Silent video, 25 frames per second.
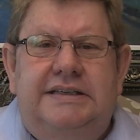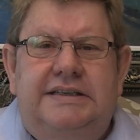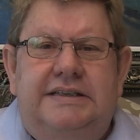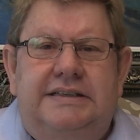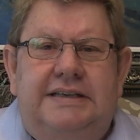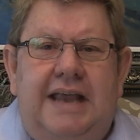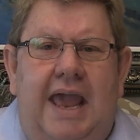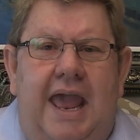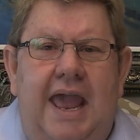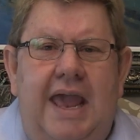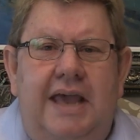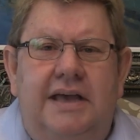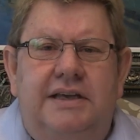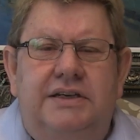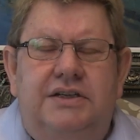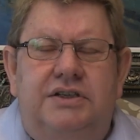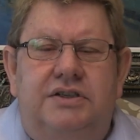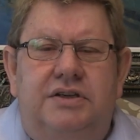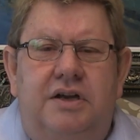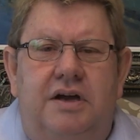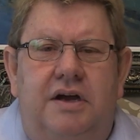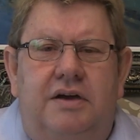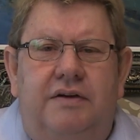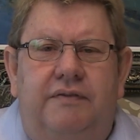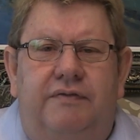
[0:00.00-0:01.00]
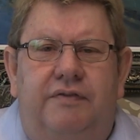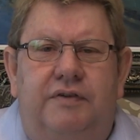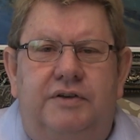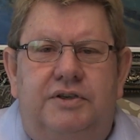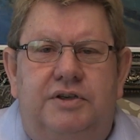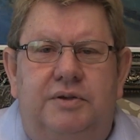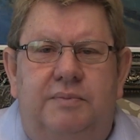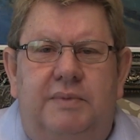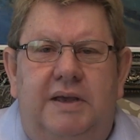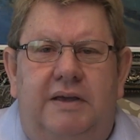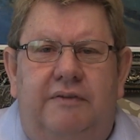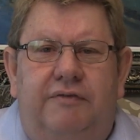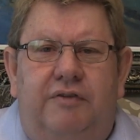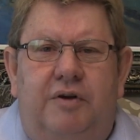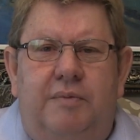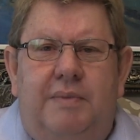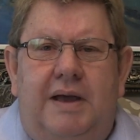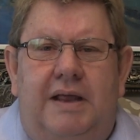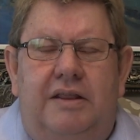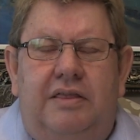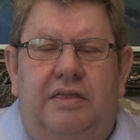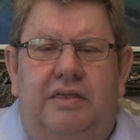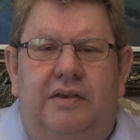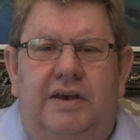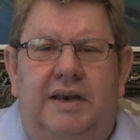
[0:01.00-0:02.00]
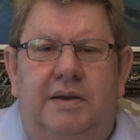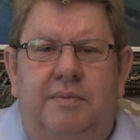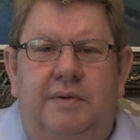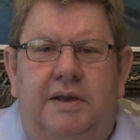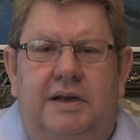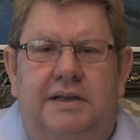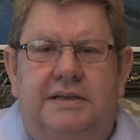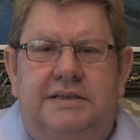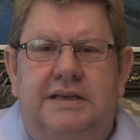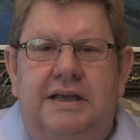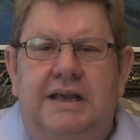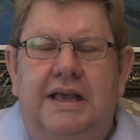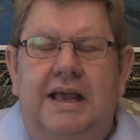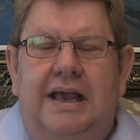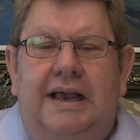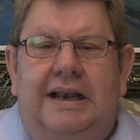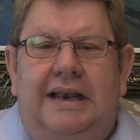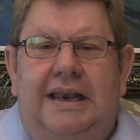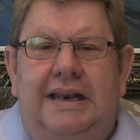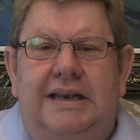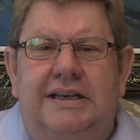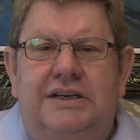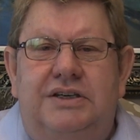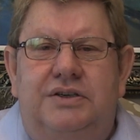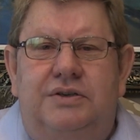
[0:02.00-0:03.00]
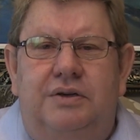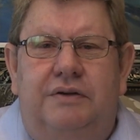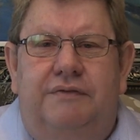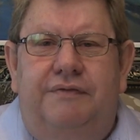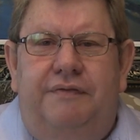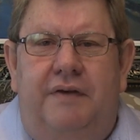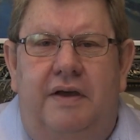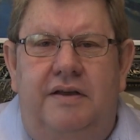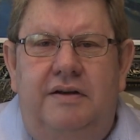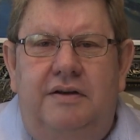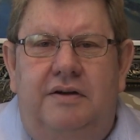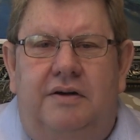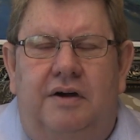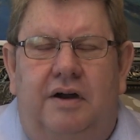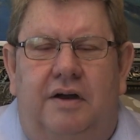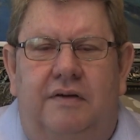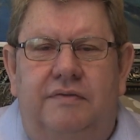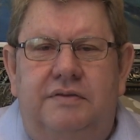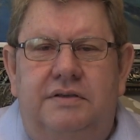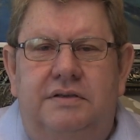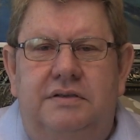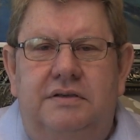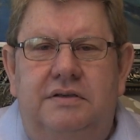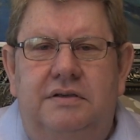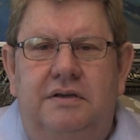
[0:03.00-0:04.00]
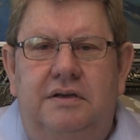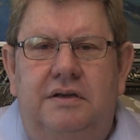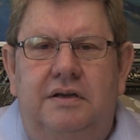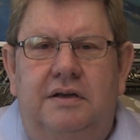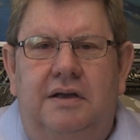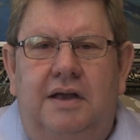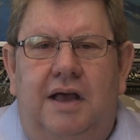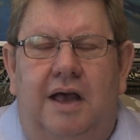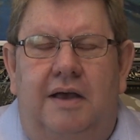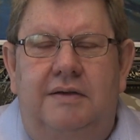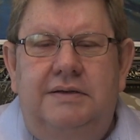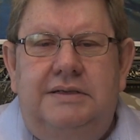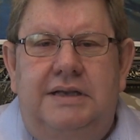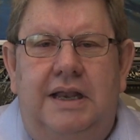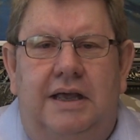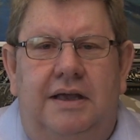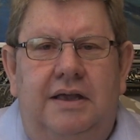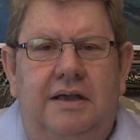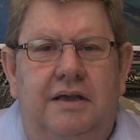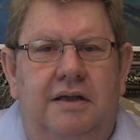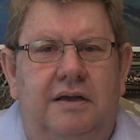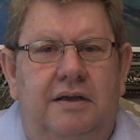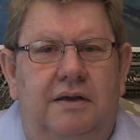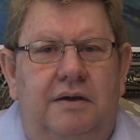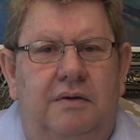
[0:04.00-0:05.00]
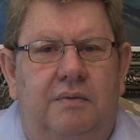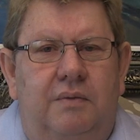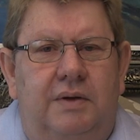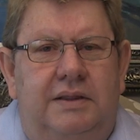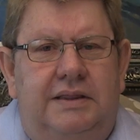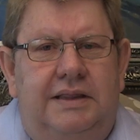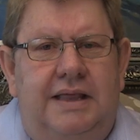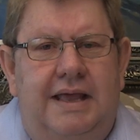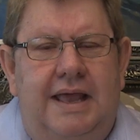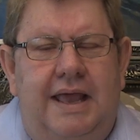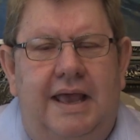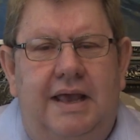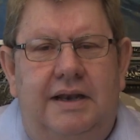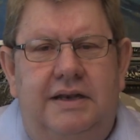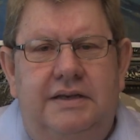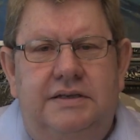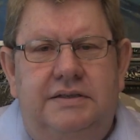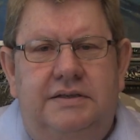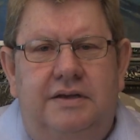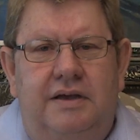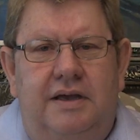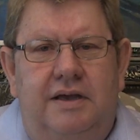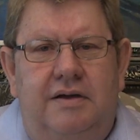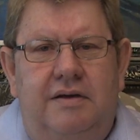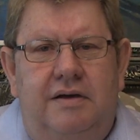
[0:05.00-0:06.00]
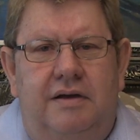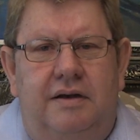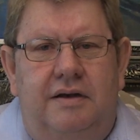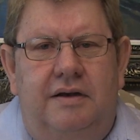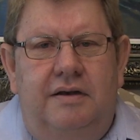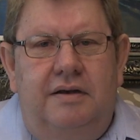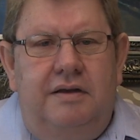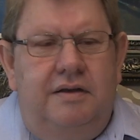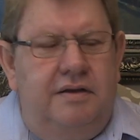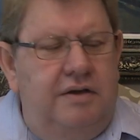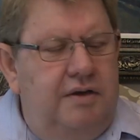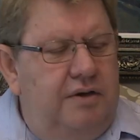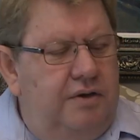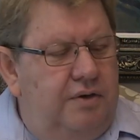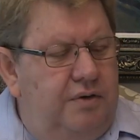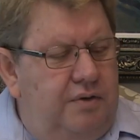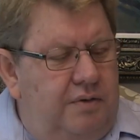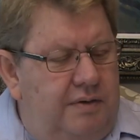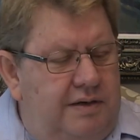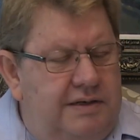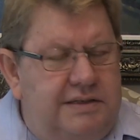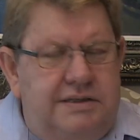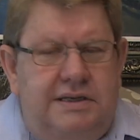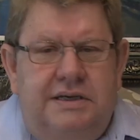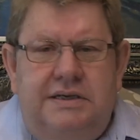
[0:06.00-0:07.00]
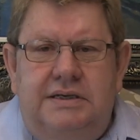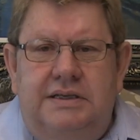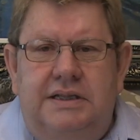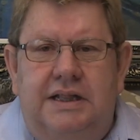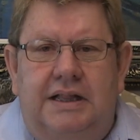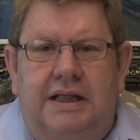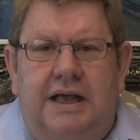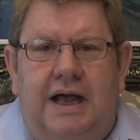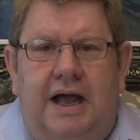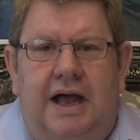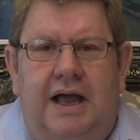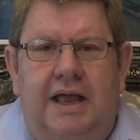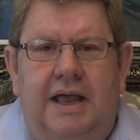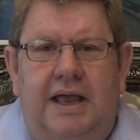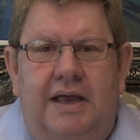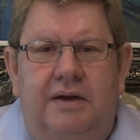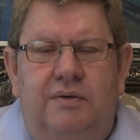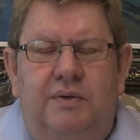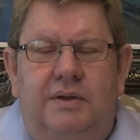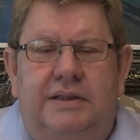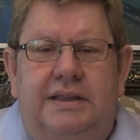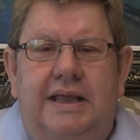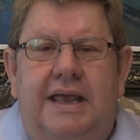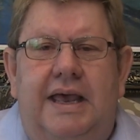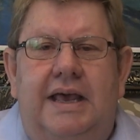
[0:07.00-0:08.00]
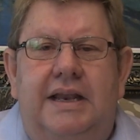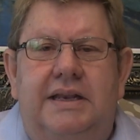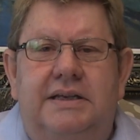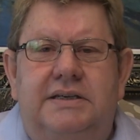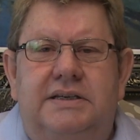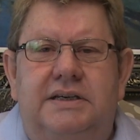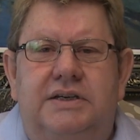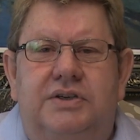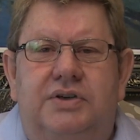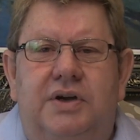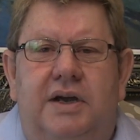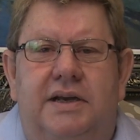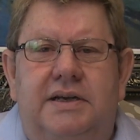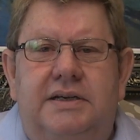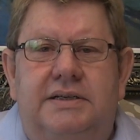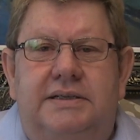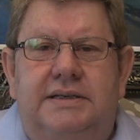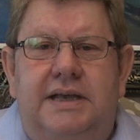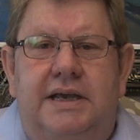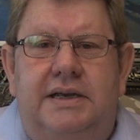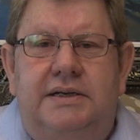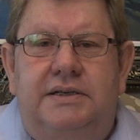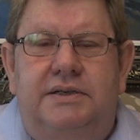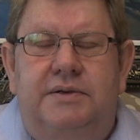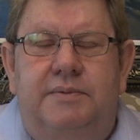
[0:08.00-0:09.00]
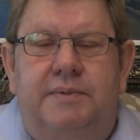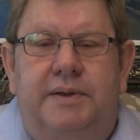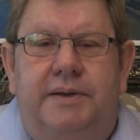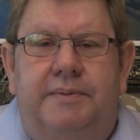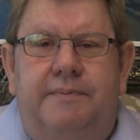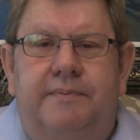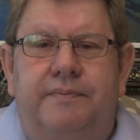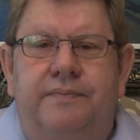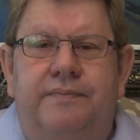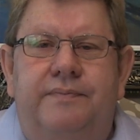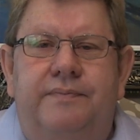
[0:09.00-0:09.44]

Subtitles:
sang a song to me for about 3 minutes. Gladys took photographs. I was like, what the hell is going on? Who is this little guy and what the hell is he trying to say to me?